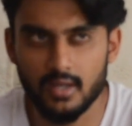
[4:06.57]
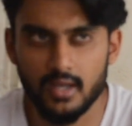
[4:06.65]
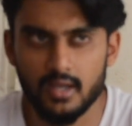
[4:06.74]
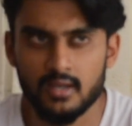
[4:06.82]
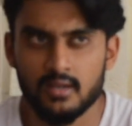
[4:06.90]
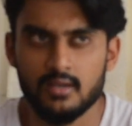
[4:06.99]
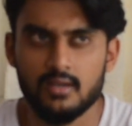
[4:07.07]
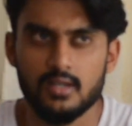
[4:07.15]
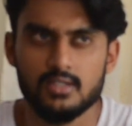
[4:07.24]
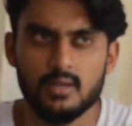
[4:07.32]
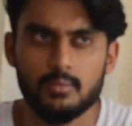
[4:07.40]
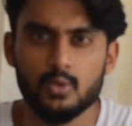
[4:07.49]
then I
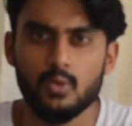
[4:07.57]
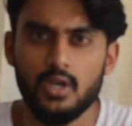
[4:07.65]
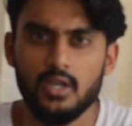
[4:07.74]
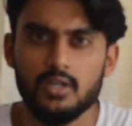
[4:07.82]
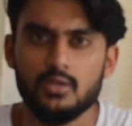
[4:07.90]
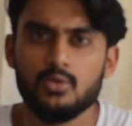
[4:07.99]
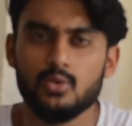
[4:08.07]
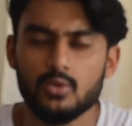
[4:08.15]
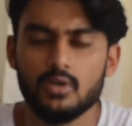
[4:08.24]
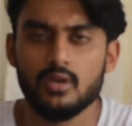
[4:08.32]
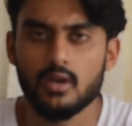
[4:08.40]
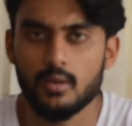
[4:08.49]
touch up to 180 to
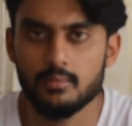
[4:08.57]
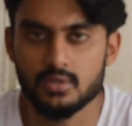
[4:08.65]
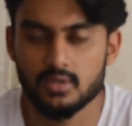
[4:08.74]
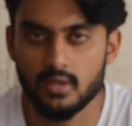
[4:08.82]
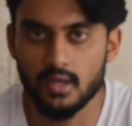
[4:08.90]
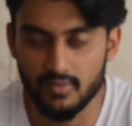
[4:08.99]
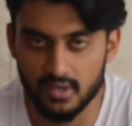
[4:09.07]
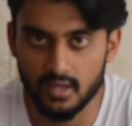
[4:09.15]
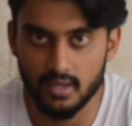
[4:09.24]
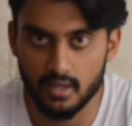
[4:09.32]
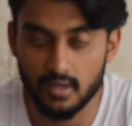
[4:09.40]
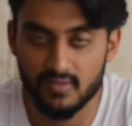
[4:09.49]
200 grams every
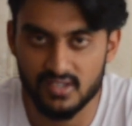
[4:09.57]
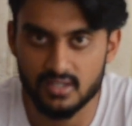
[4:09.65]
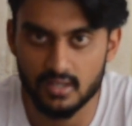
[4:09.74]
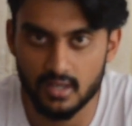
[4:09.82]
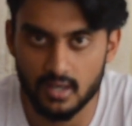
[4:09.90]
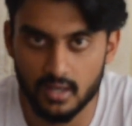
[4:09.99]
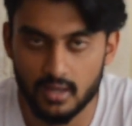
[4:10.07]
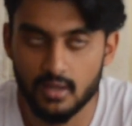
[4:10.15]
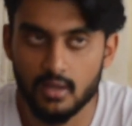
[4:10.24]
day, every single day.